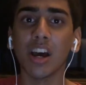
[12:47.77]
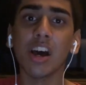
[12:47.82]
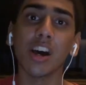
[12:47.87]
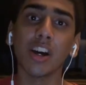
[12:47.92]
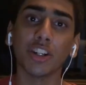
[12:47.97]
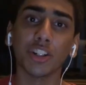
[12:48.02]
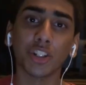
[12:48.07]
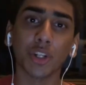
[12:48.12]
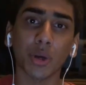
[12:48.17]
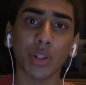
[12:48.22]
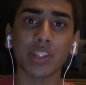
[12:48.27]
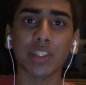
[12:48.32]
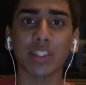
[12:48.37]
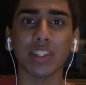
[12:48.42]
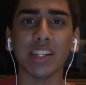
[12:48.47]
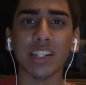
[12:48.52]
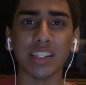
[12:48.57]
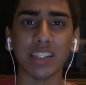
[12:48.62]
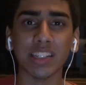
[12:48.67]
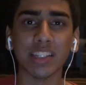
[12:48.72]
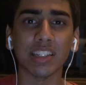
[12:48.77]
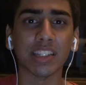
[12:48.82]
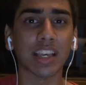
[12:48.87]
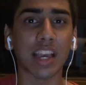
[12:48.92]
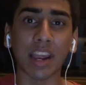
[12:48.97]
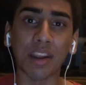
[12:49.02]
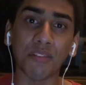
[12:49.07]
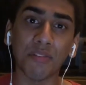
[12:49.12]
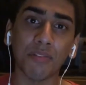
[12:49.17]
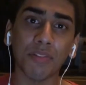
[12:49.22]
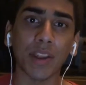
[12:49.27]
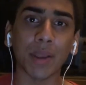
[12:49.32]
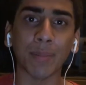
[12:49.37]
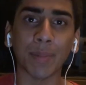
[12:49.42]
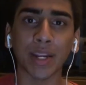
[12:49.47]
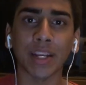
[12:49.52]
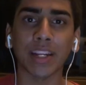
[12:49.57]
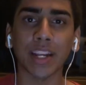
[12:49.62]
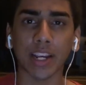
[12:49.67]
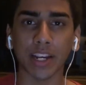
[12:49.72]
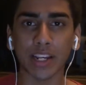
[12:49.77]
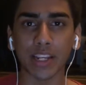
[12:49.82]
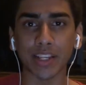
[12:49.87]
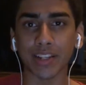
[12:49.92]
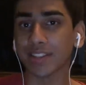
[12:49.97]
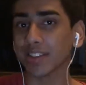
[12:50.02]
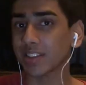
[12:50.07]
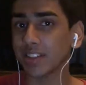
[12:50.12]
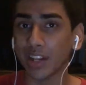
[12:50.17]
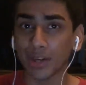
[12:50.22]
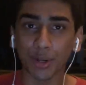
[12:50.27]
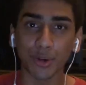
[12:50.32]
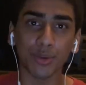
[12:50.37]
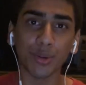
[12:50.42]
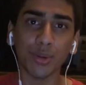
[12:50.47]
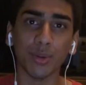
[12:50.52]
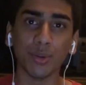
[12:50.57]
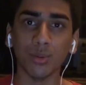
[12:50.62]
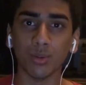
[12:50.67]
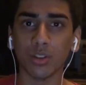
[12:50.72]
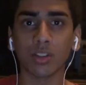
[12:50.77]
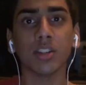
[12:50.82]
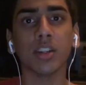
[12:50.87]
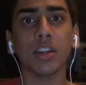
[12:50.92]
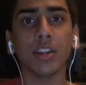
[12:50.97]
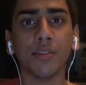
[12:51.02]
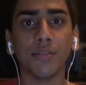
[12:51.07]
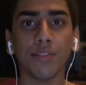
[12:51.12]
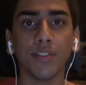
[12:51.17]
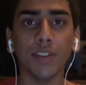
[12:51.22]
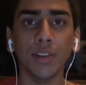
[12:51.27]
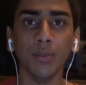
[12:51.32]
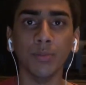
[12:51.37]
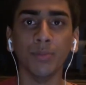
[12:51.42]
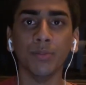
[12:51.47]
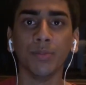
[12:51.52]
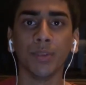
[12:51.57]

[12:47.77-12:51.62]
shot sizes, and framing techniques that are used in film.